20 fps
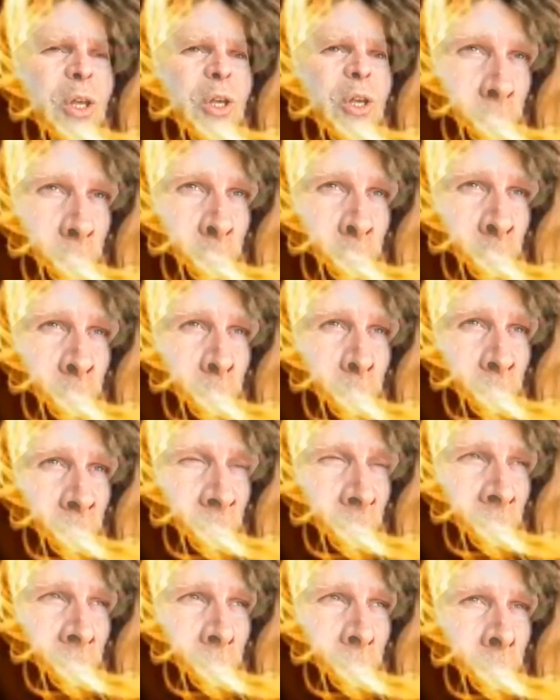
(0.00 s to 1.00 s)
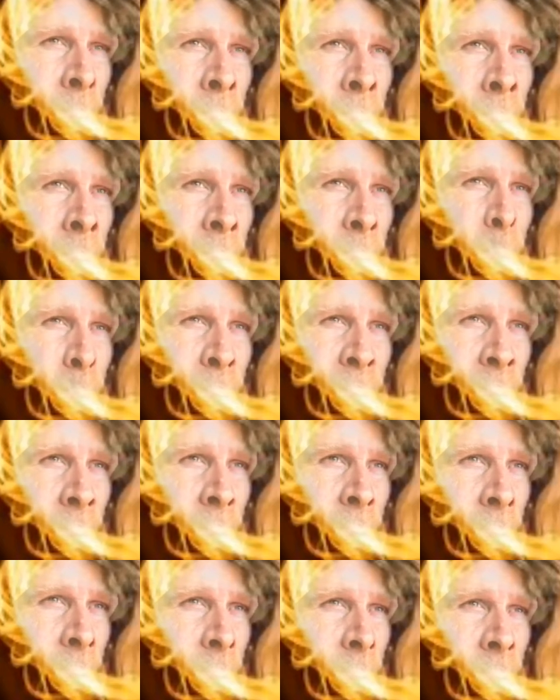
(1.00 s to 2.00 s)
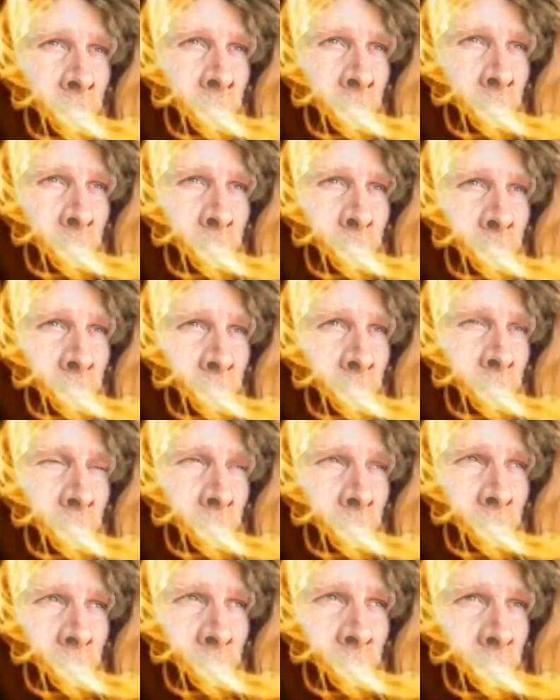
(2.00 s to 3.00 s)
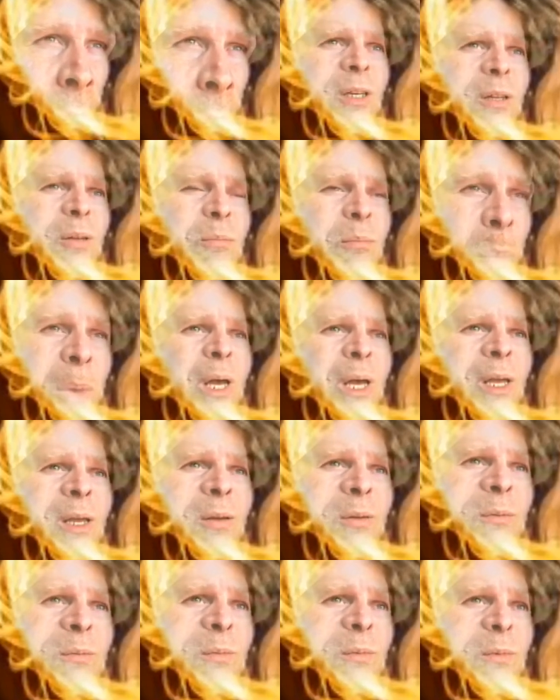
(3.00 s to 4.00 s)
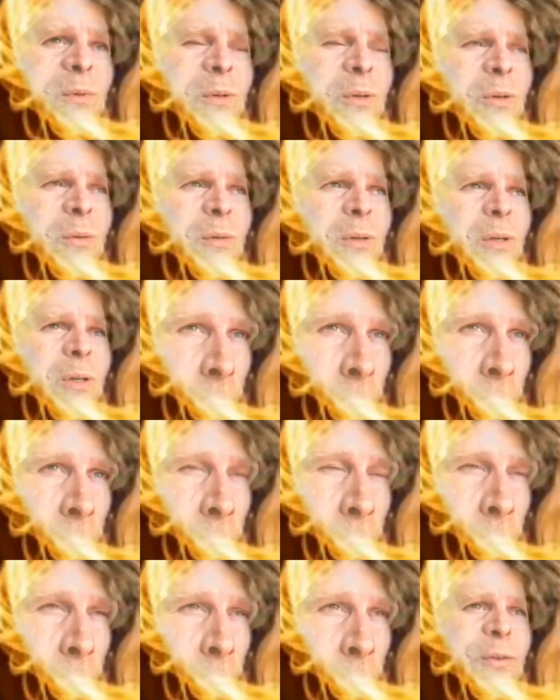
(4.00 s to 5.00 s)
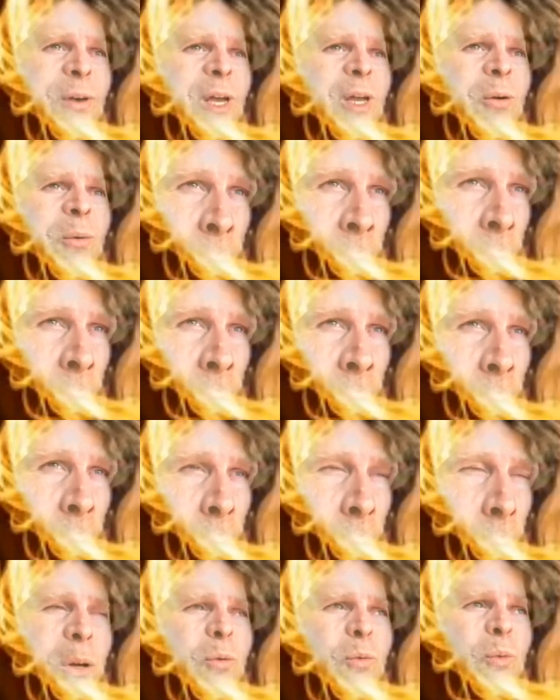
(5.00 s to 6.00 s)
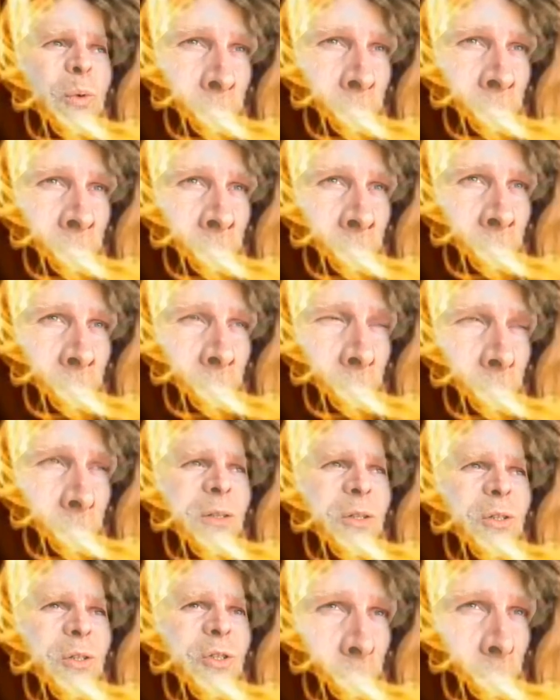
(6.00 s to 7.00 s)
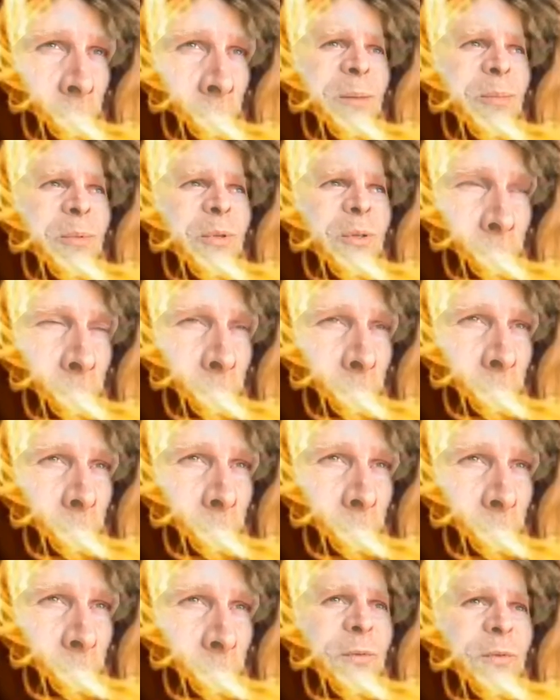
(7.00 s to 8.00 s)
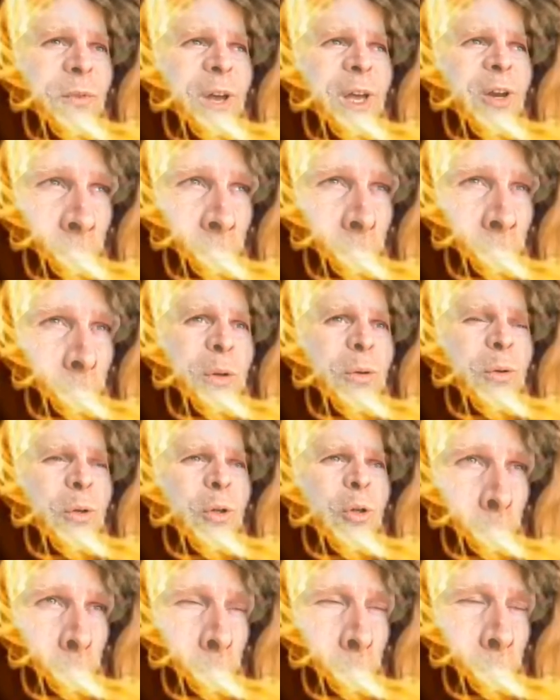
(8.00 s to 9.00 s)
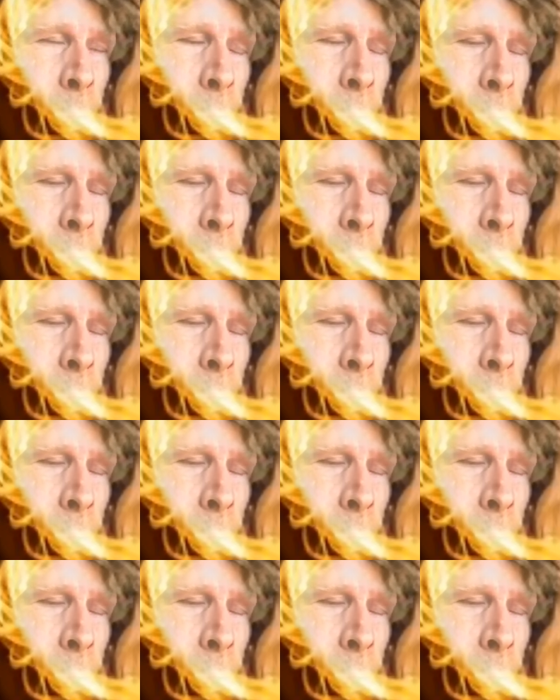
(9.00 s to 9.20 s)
you set my ring on fire, my fiery ring shaped fire loop.